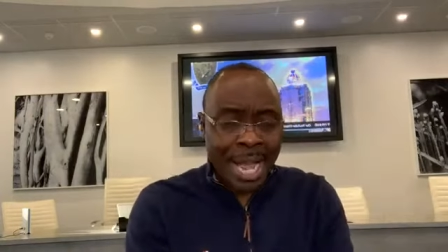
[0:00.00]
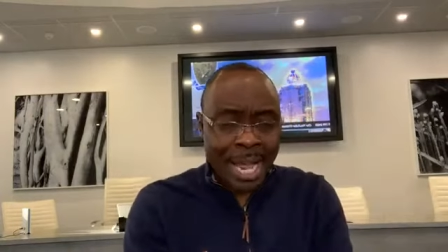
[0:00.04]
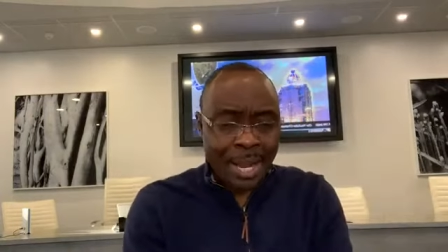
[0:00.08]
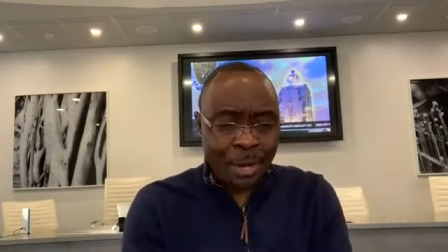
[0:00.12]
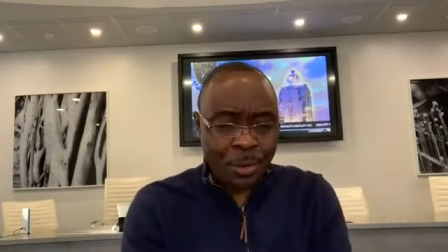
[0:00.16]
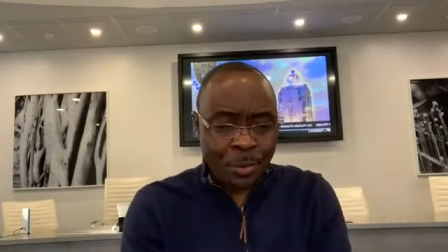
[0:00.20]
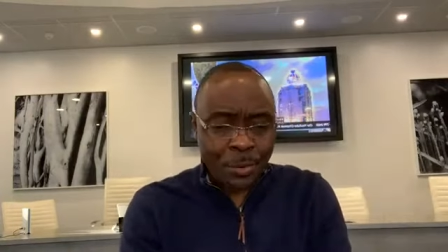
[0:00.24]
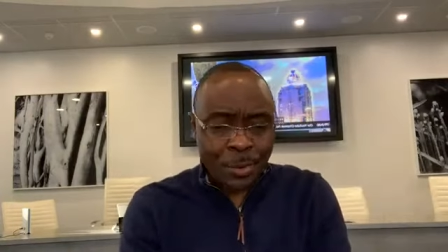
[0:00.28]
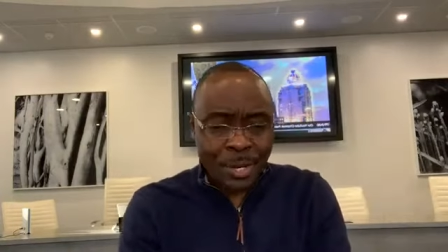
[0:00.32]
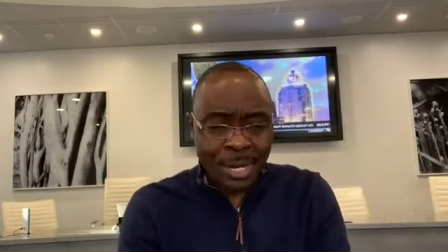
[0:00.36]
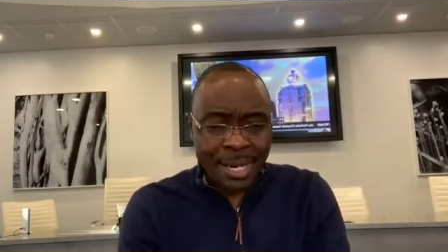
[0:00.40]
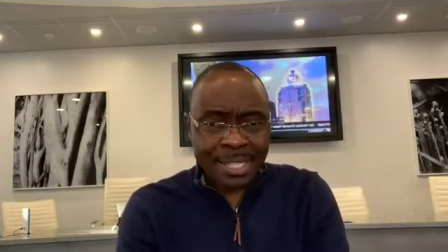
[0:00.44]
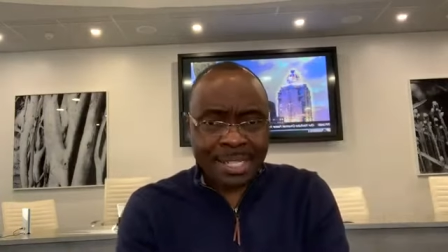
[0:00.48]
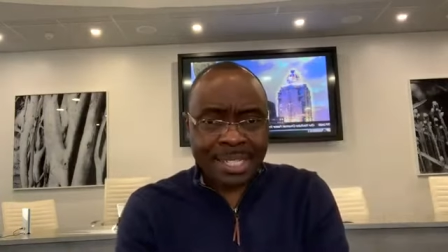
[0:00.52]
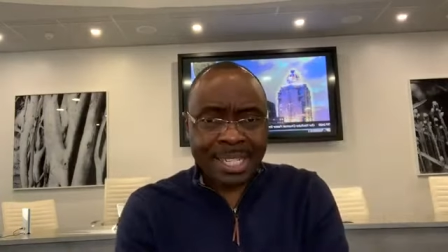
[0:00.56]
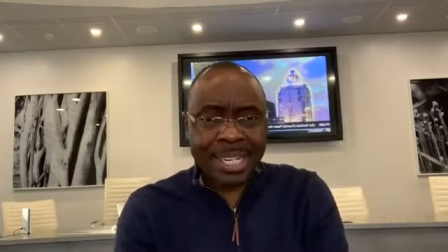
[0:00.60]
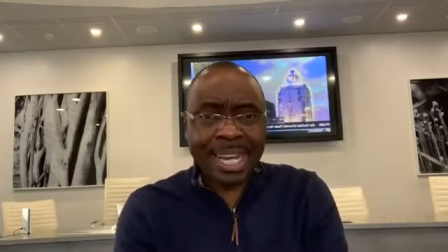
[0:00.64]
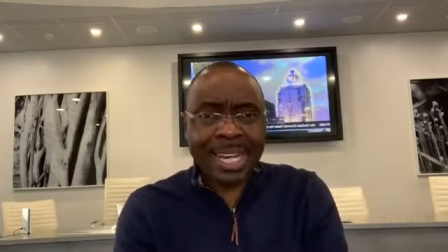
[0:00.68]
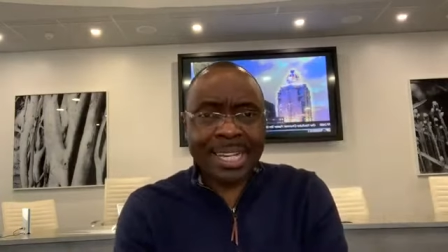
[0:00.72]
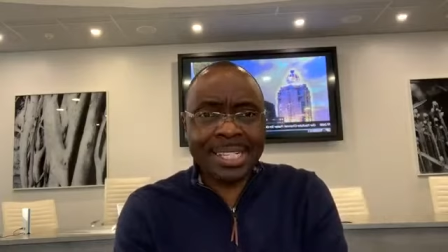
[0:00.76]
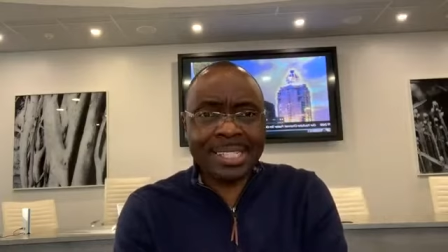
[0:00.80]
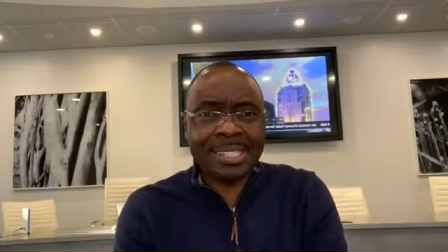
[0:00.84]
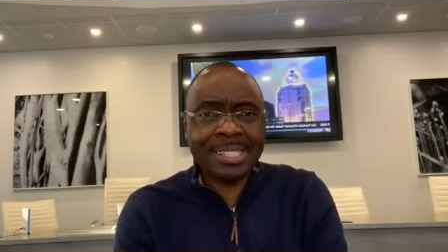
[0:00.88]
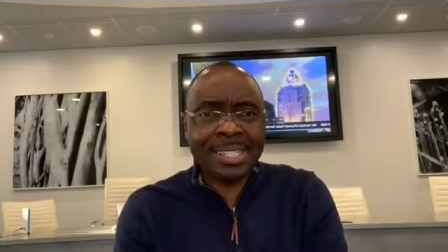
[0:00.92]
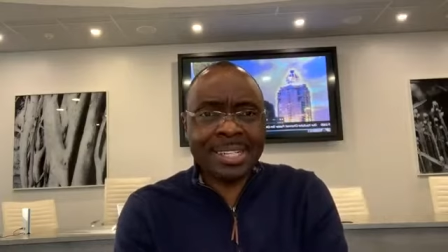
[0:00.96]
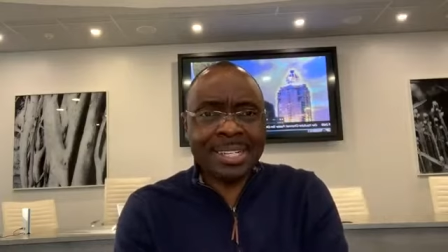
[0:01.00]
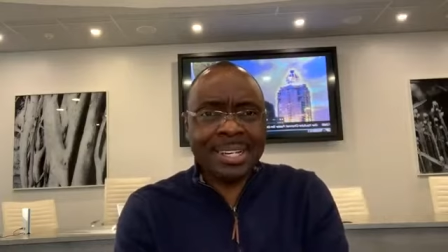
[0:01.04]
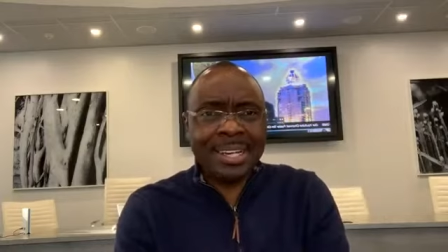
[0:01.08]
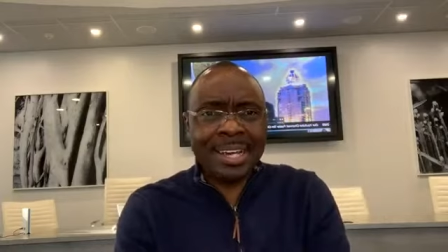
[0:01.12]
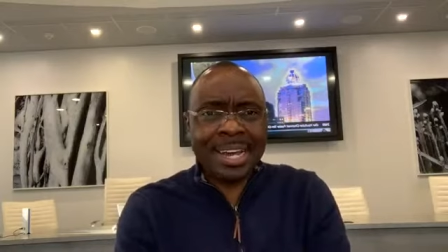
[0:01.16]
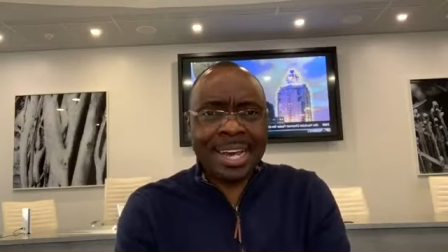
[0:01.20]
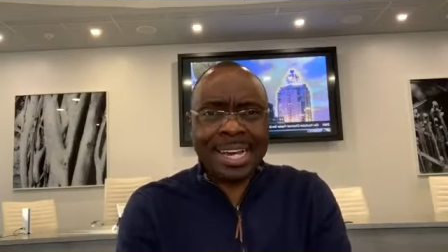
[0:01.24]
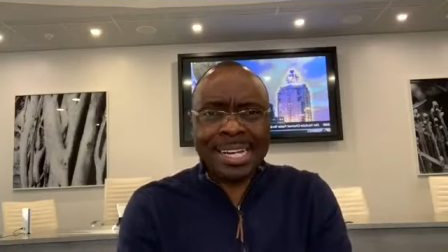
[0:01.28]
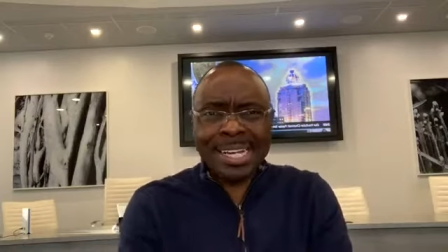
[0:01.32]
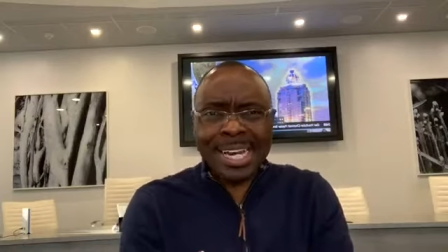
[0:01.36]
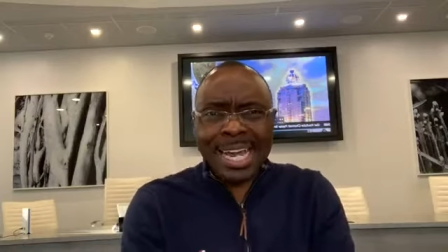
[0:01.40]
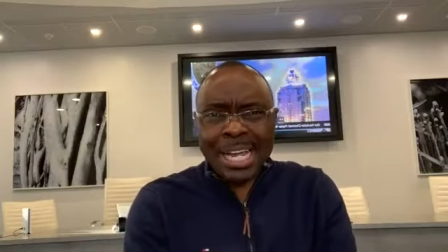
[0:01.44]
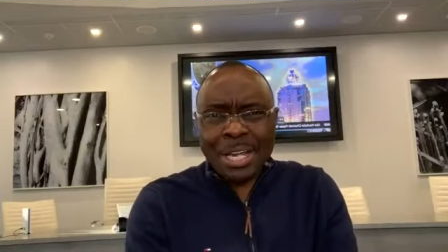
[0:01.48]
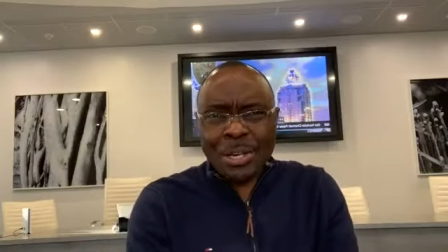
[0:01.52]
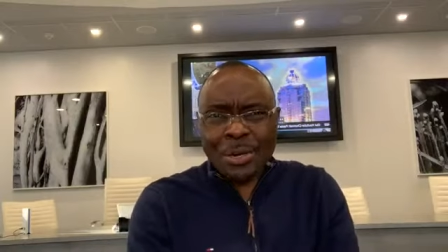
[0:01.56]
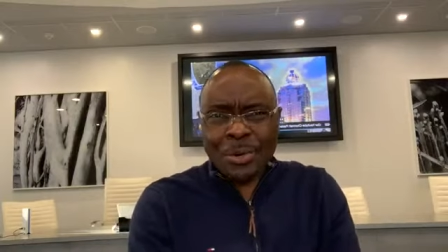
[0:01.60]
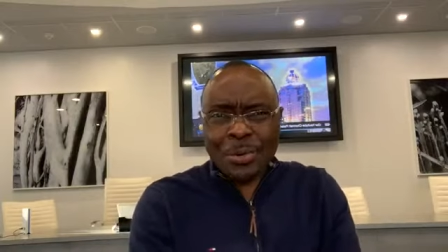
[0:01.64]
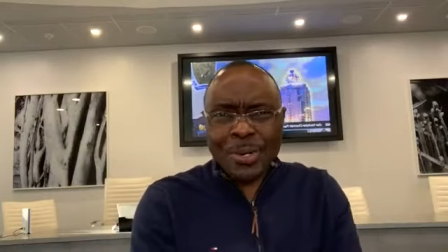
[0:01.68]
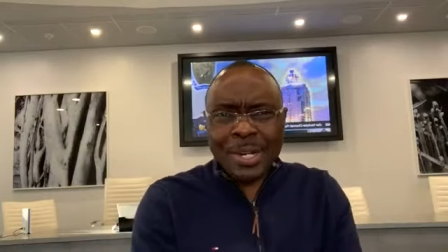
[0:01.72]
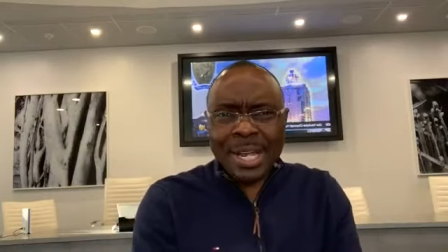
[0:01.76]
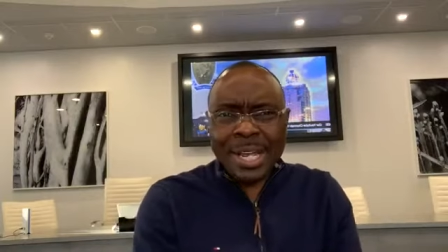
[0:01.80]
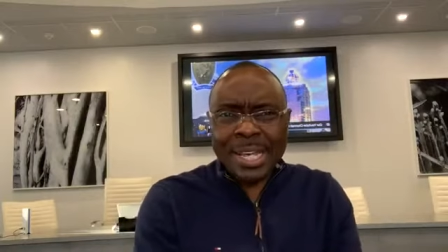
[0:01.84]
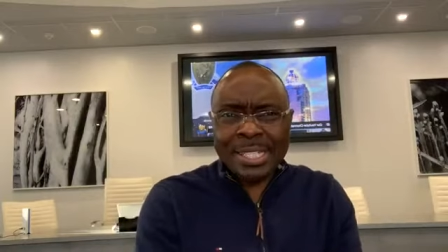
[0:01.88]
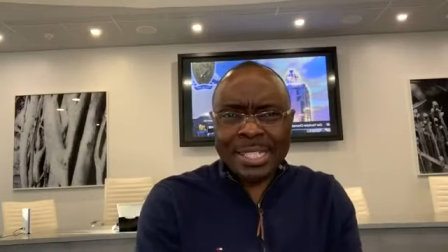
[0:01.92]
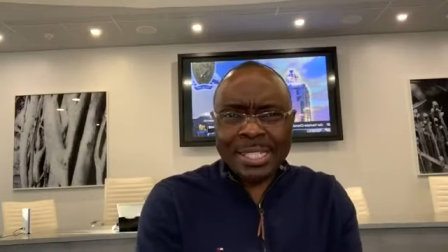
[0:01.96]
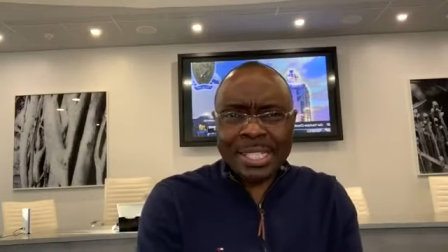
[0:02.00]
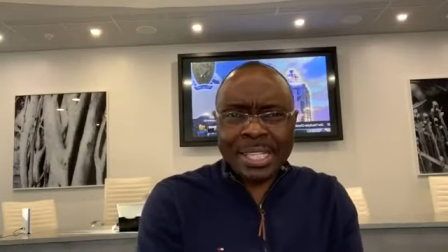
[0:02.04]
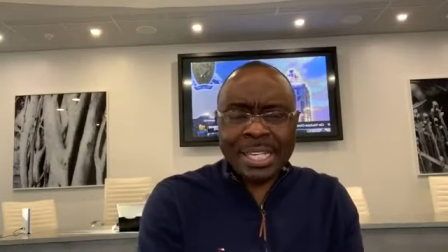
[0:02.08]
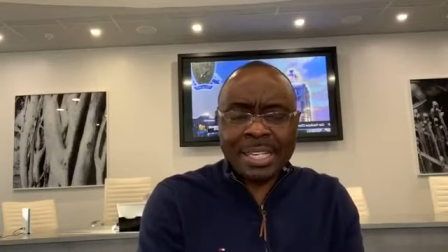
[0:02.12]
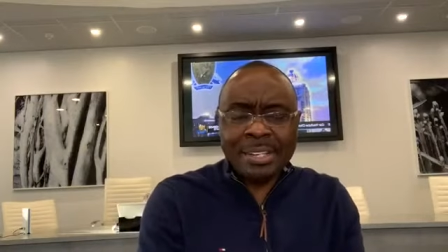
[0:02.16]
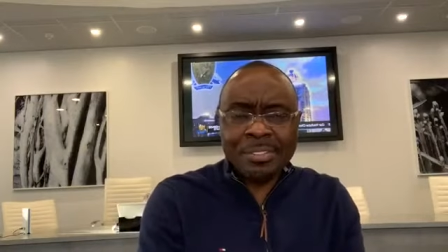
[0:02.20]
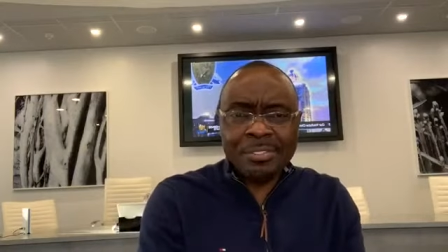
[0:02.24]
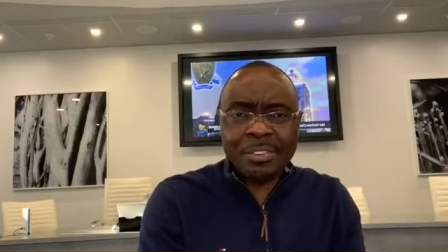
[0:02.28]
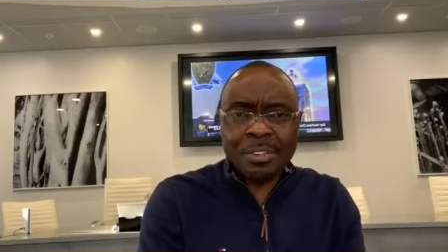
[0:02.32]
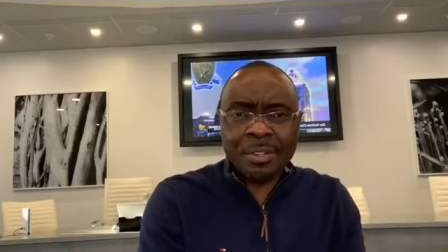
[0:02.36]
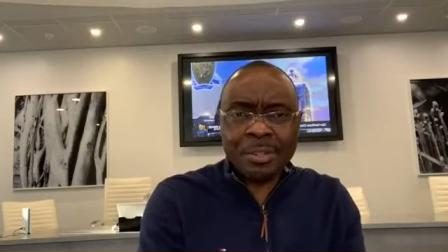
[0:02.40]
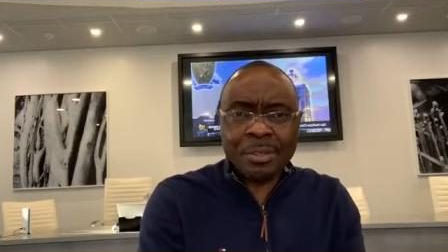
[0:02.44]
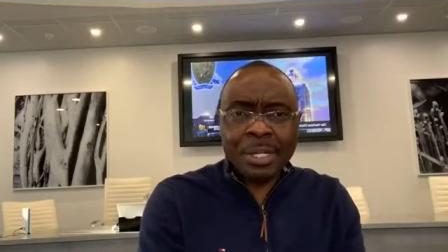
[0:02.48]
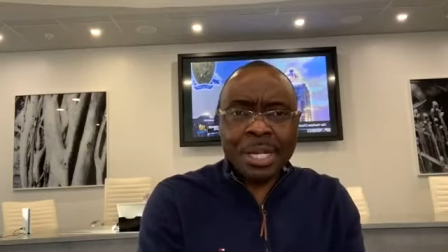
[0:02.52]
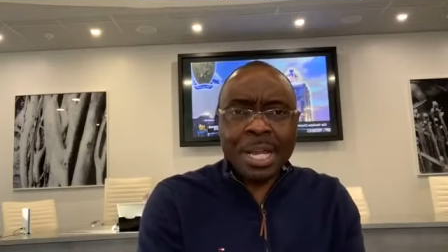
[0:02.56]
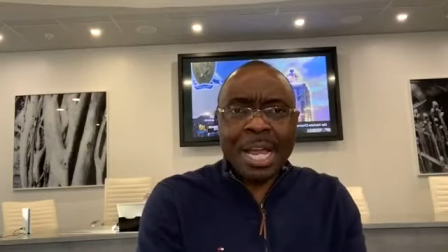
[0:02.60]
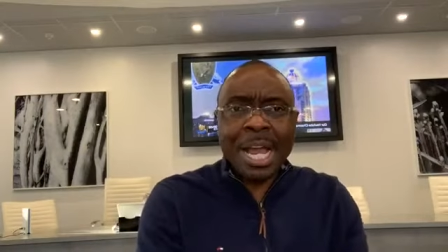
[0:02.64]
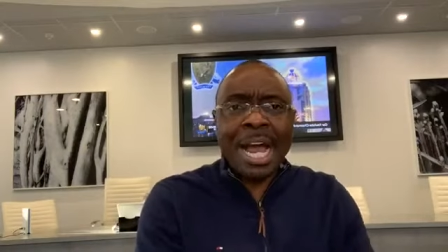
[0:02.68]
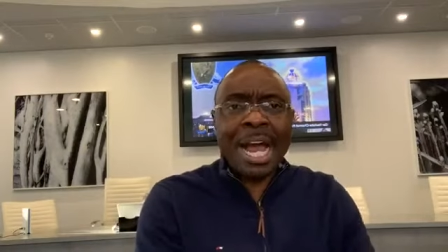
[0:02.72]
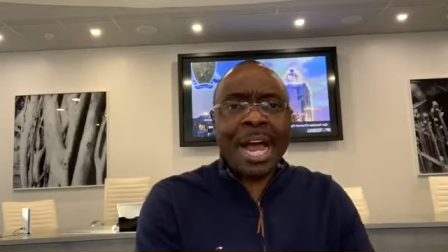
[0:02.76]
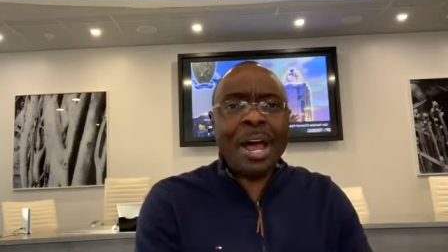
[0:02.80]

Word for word: I create light and I create evil.